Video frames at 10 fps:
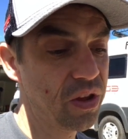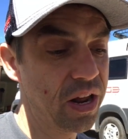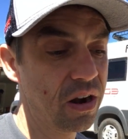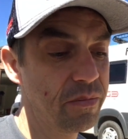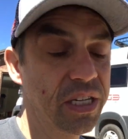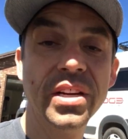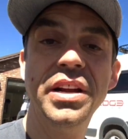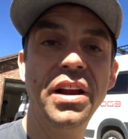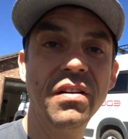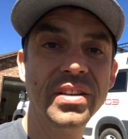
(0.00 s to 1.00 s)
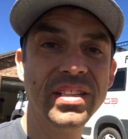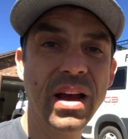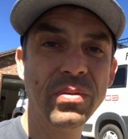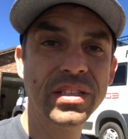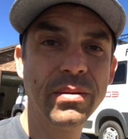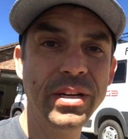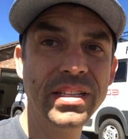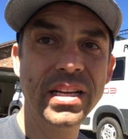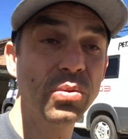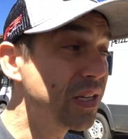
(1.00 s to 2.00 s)
and our mission here is that when somebody
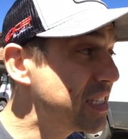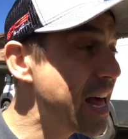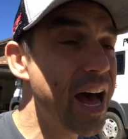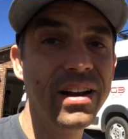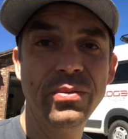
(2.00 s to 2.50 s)
says, "What's that?"